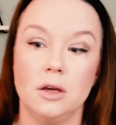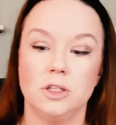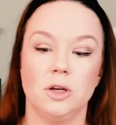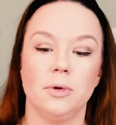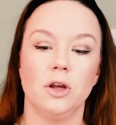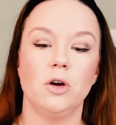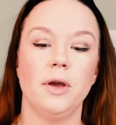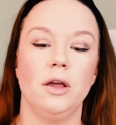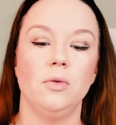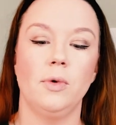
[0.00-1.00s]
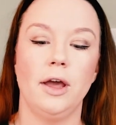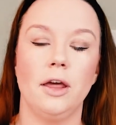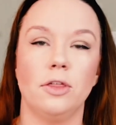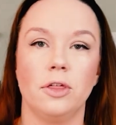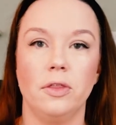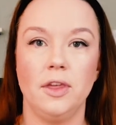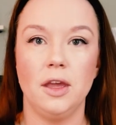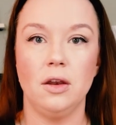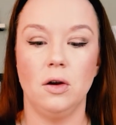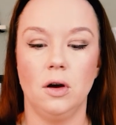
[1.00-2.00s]
So I'm going to go in with the
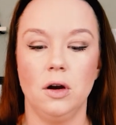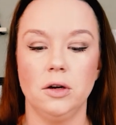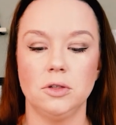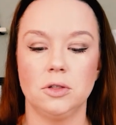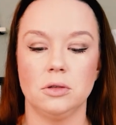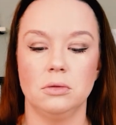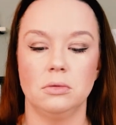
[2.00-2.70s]
NARS